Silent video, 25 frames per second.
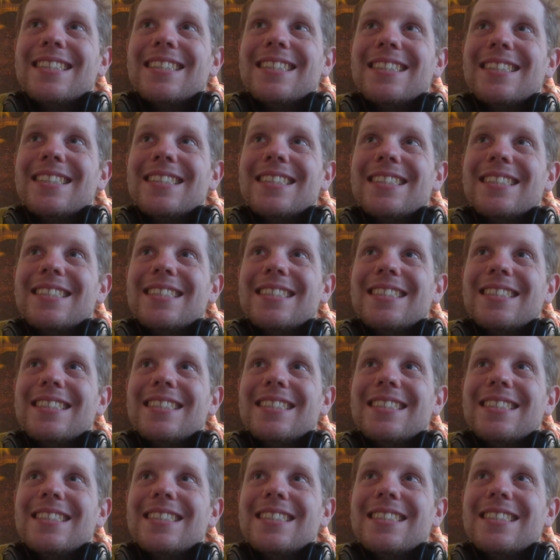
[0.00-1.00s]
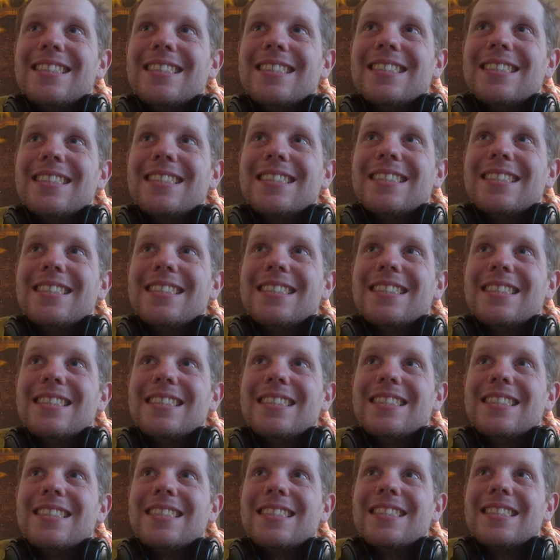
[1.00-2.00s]

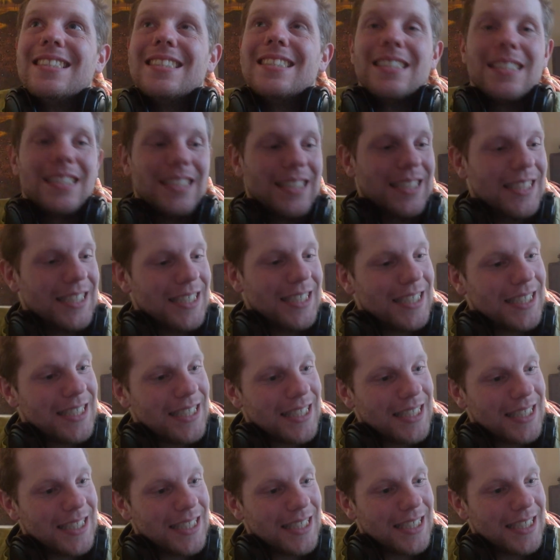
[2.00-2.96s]
(no one is talking)